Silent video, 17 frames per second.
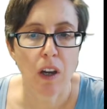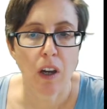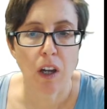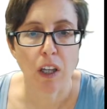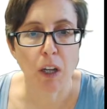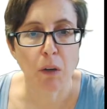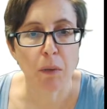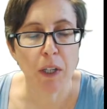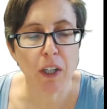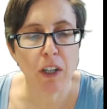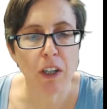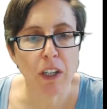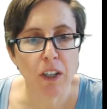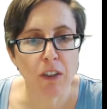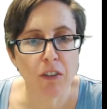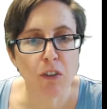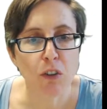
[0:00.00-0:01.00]
Now, we
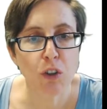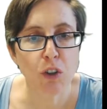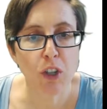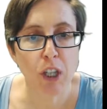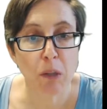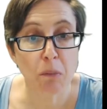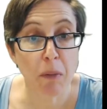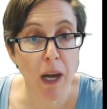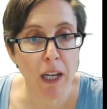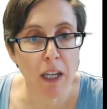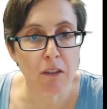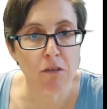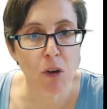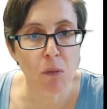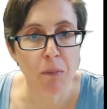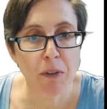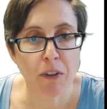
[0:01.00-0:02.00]
earlier saw the
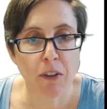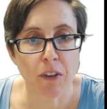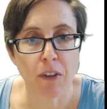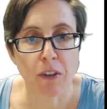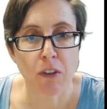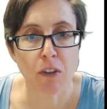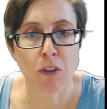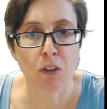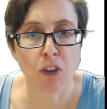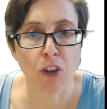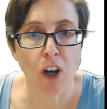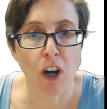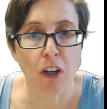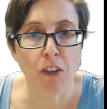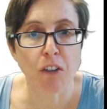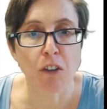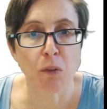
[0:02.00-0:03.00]
Pelly-Robson
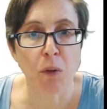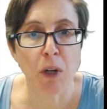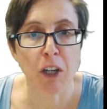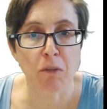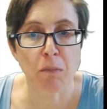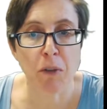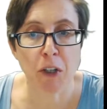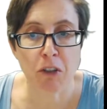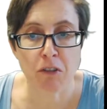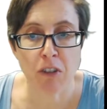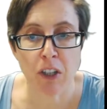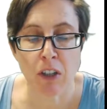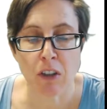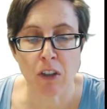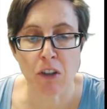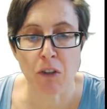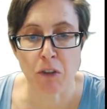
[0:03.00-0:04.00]
chart as a way of
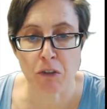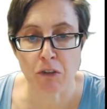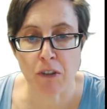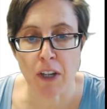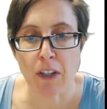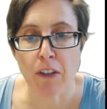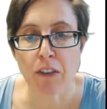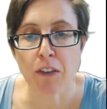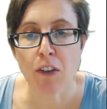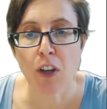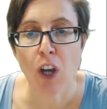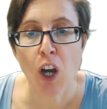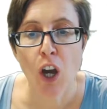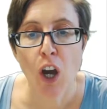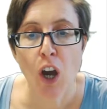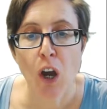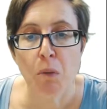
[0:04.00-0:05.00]
measuring contrast,
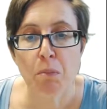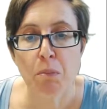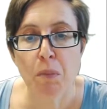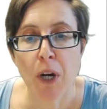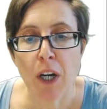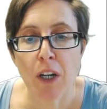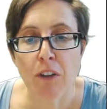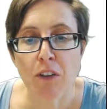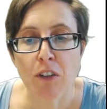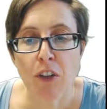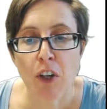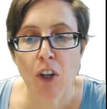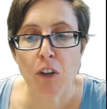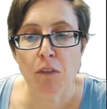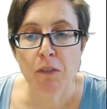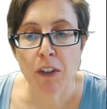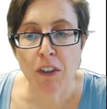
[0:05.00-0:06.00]
but
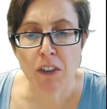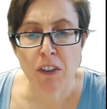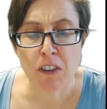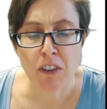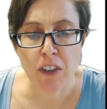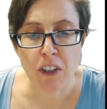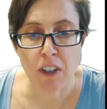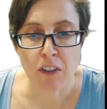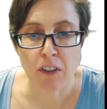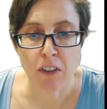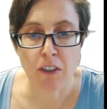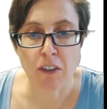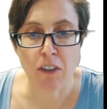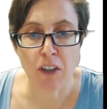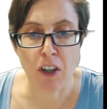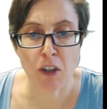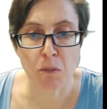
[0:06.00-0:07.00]
vision scientists
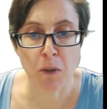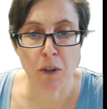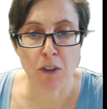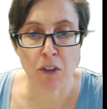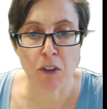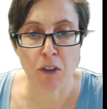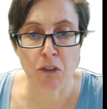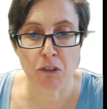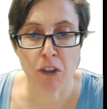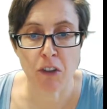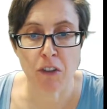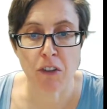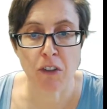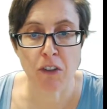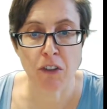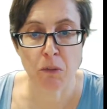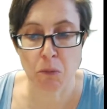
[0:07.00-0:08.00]
tend to measure contrast
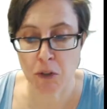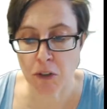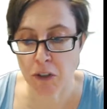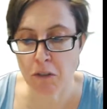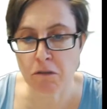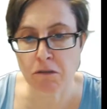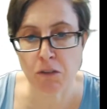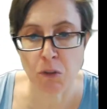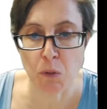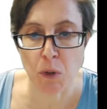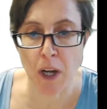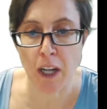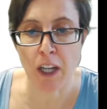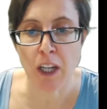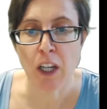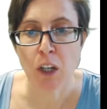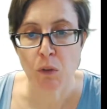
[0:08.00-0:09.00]
in a somewhat different
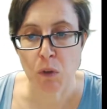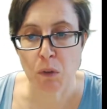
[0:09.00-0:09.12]
way.